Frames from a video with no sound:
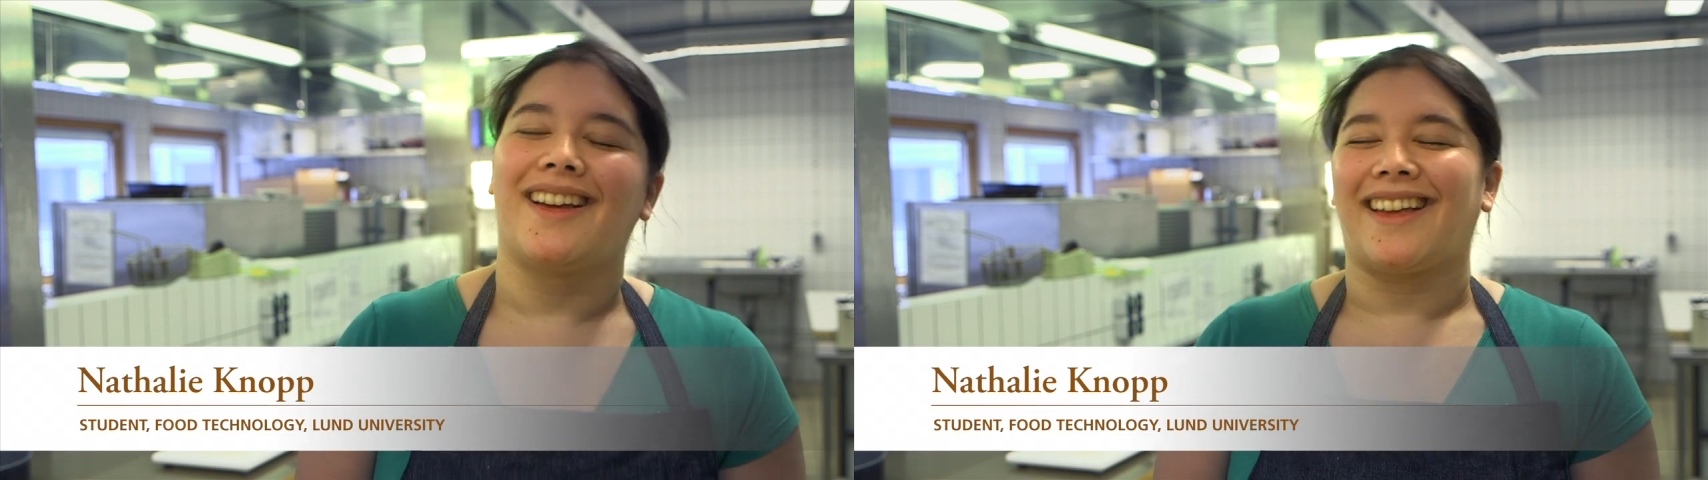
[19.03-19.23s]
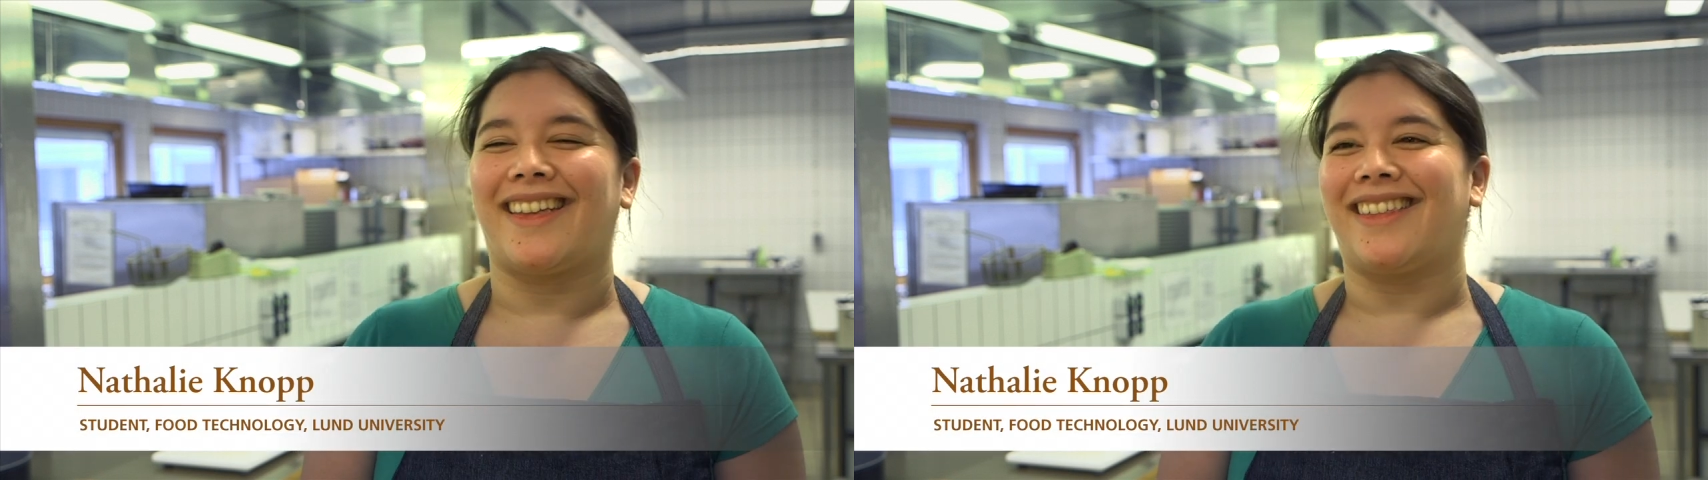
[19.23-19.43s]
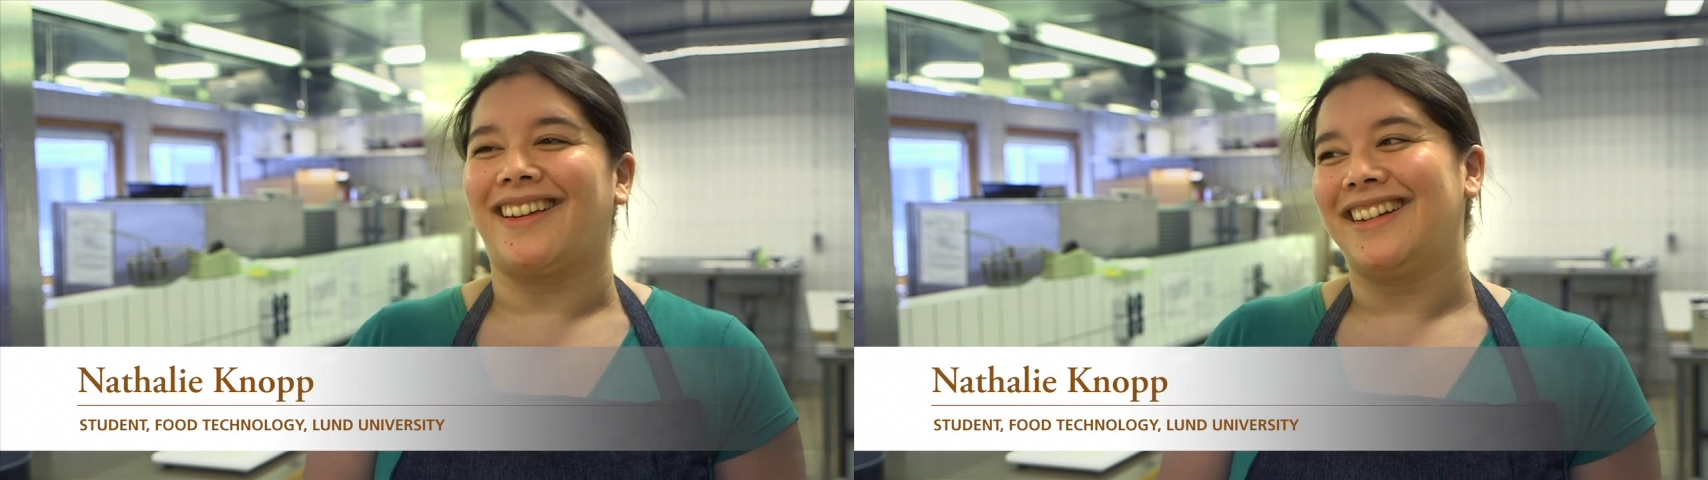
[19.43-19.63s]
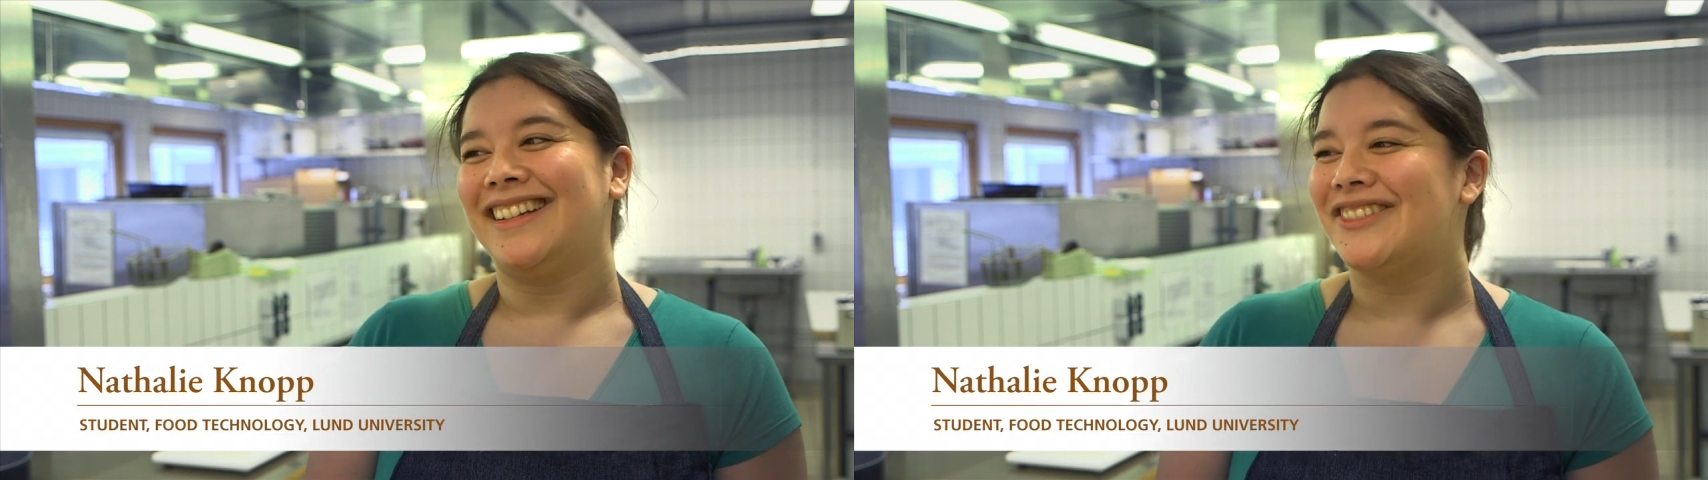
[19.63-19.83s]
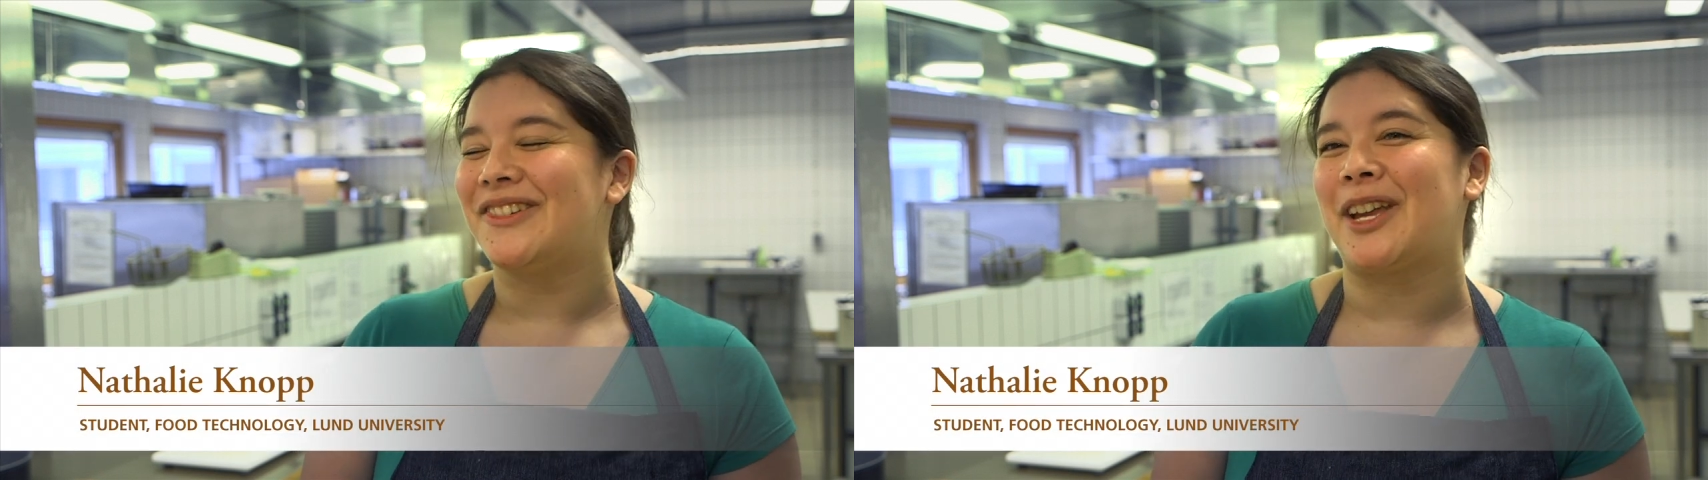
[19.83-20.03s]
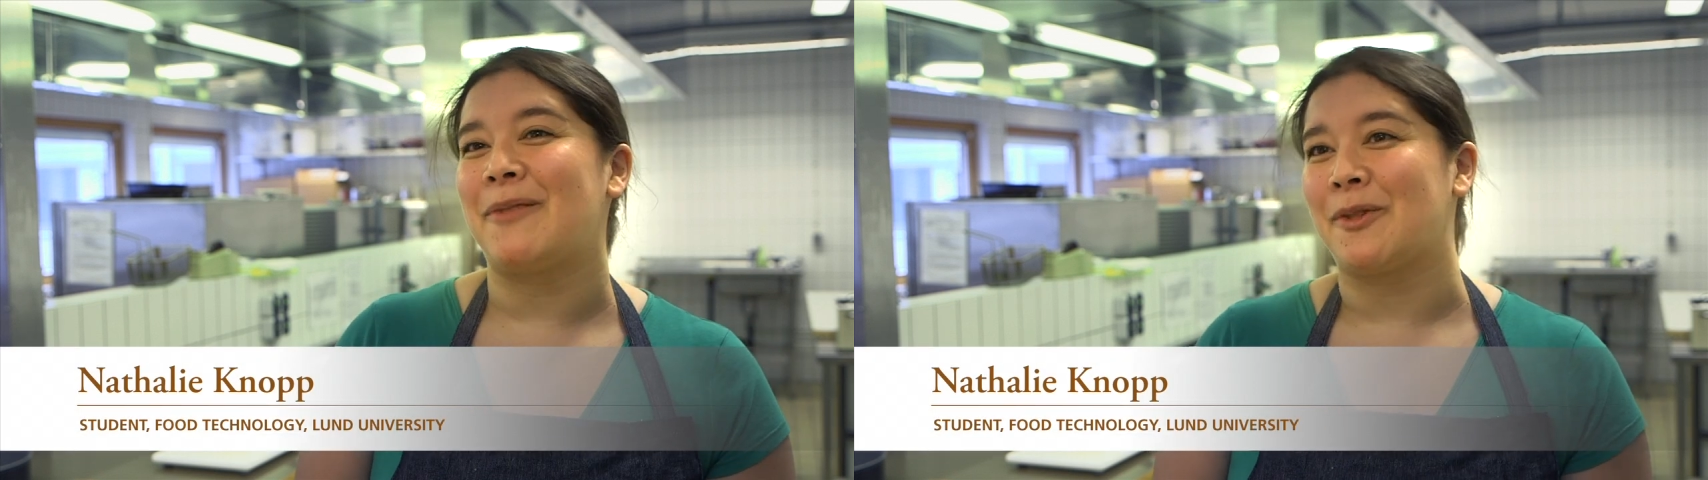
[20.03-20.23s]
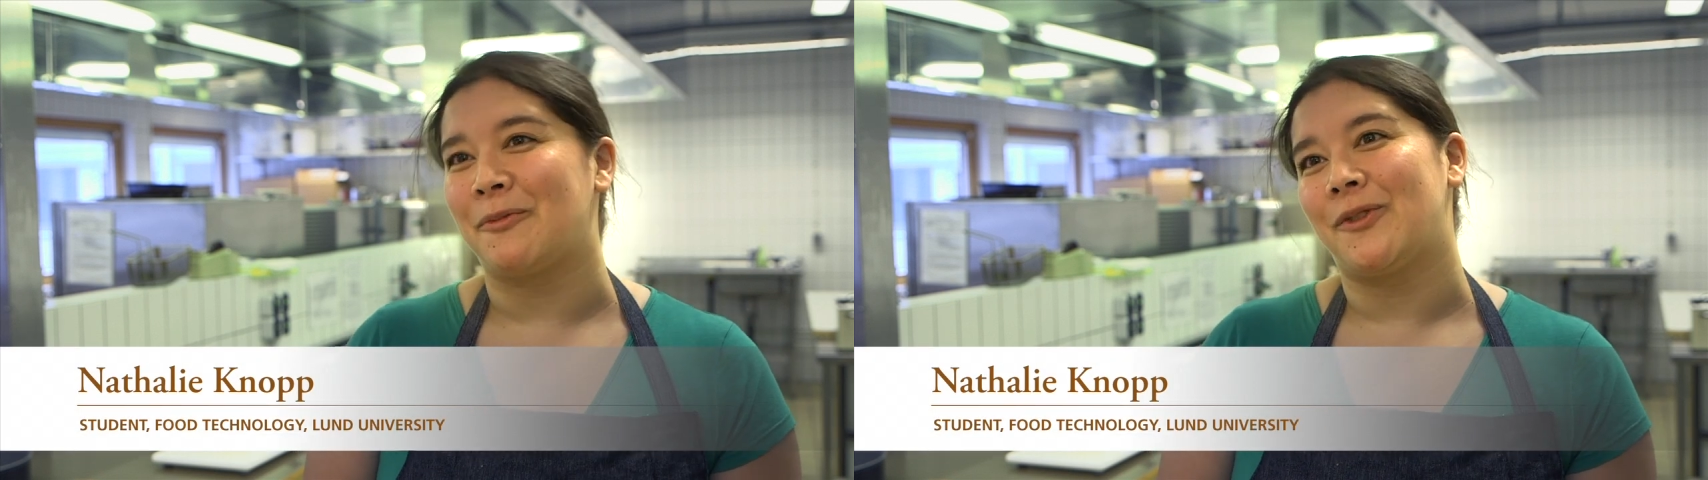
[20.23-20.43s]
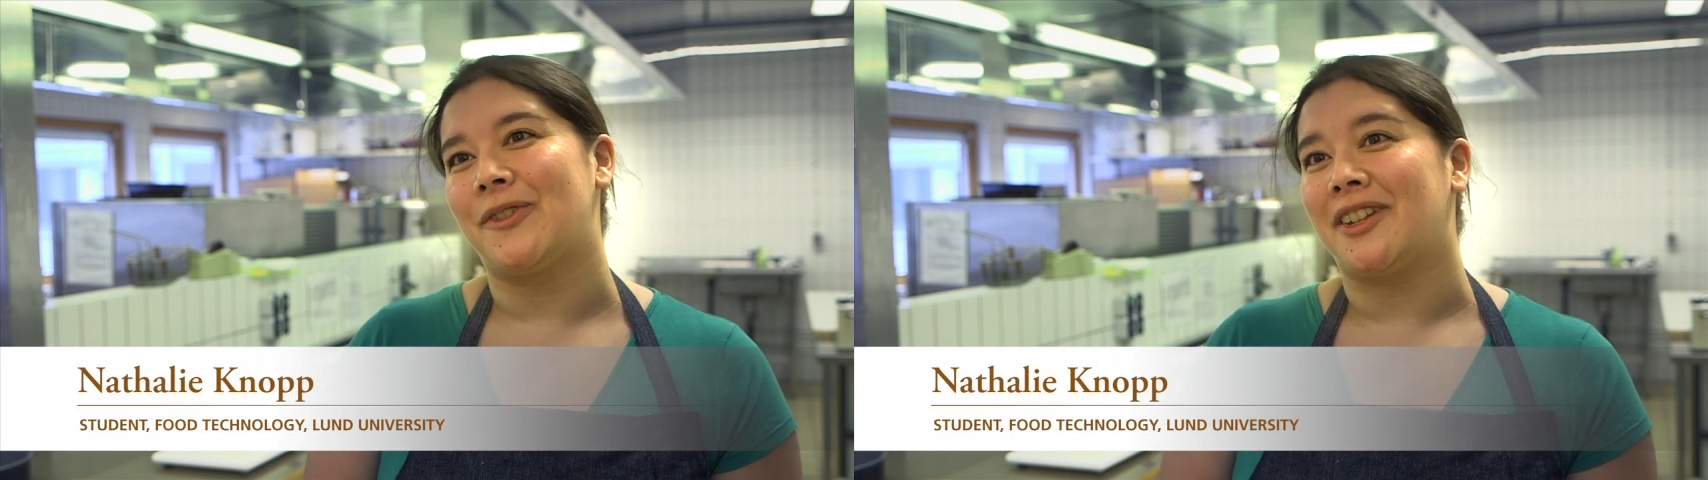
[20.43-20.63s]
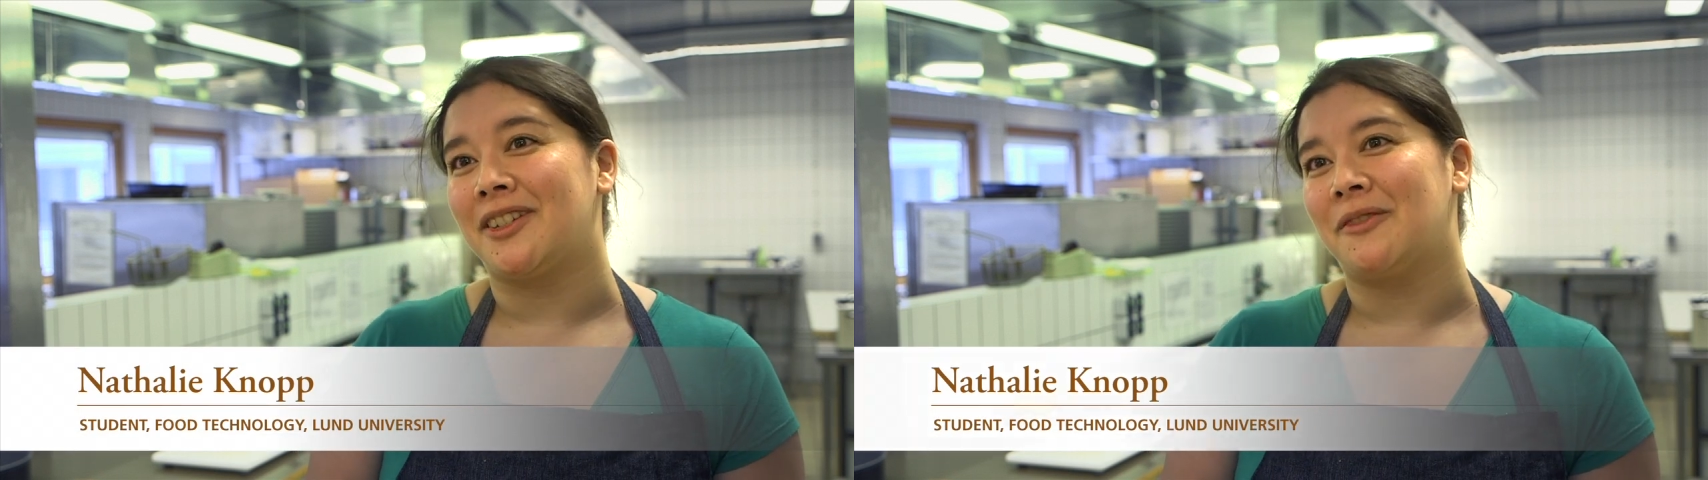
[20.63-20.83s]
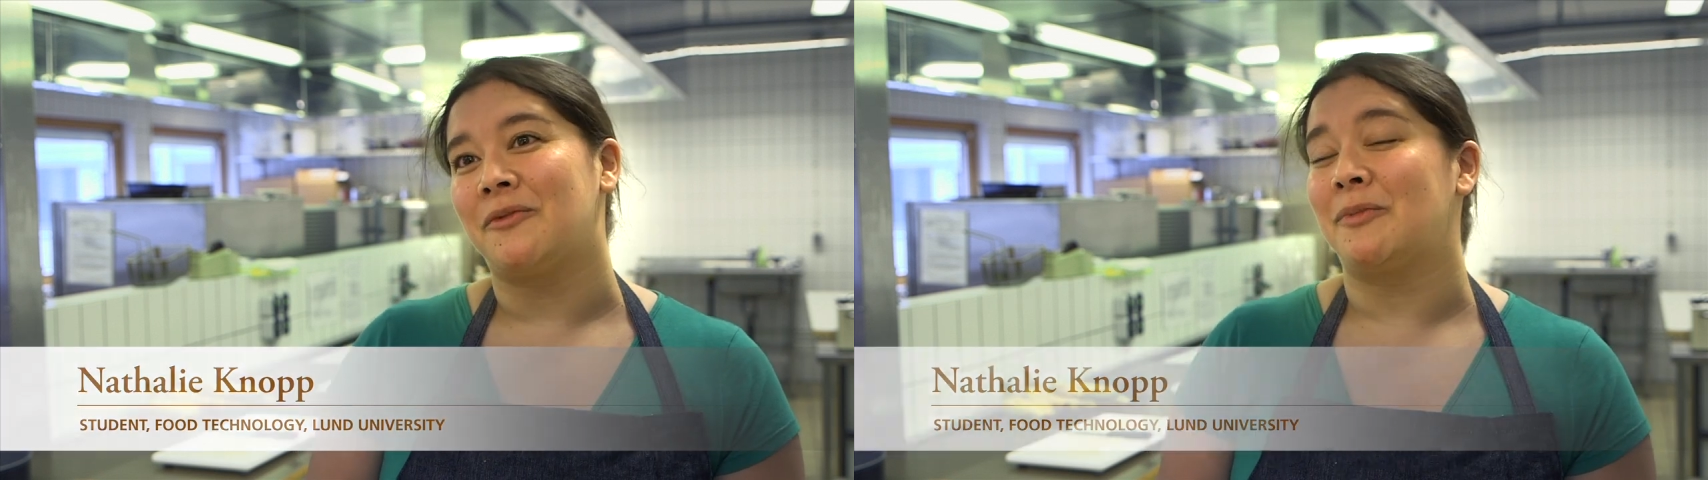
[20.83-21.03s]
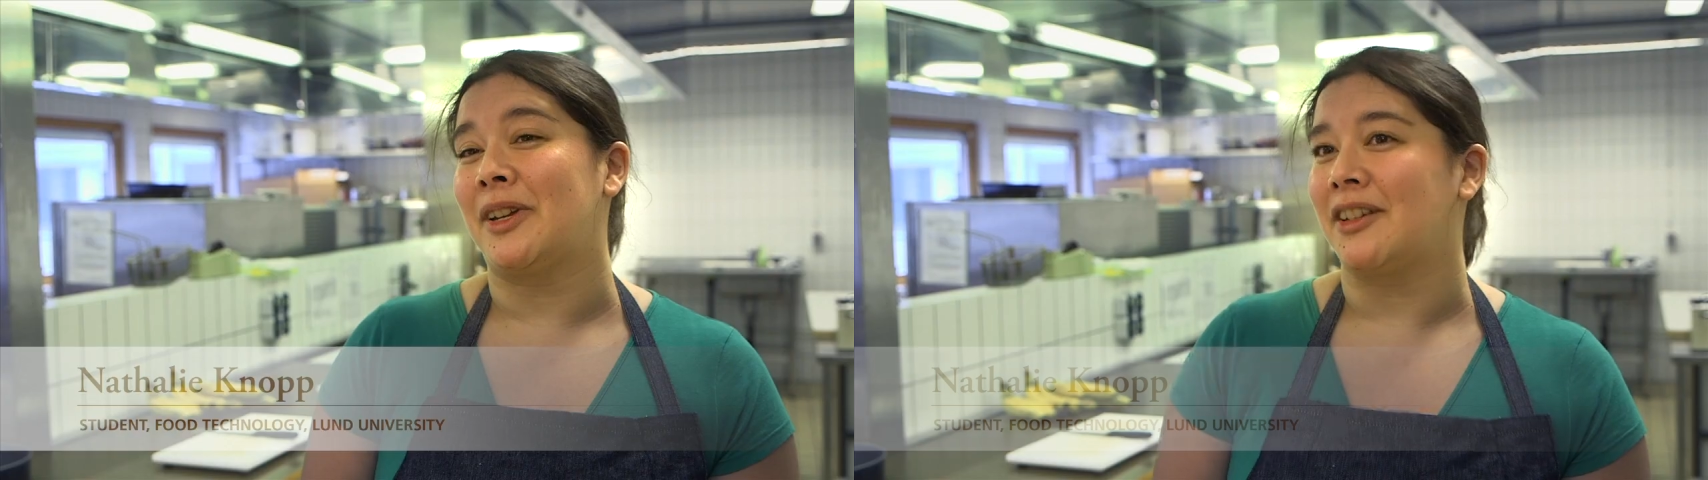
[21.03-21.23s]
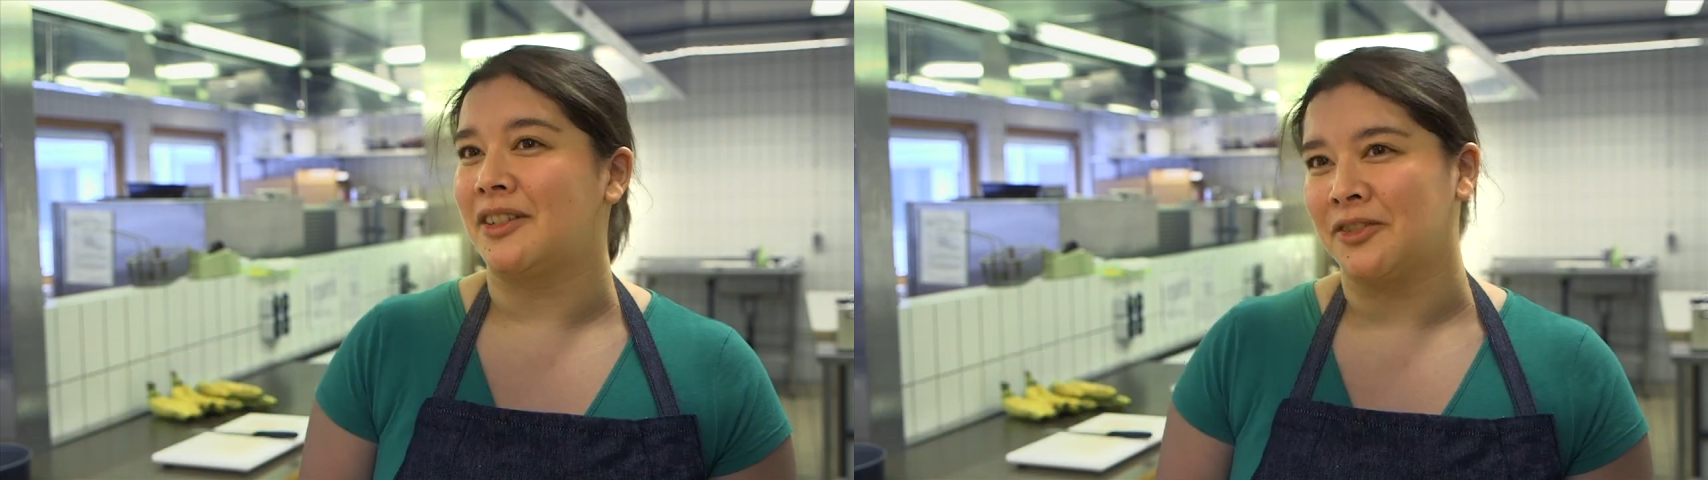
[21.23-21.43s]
and then we came up with the idea of making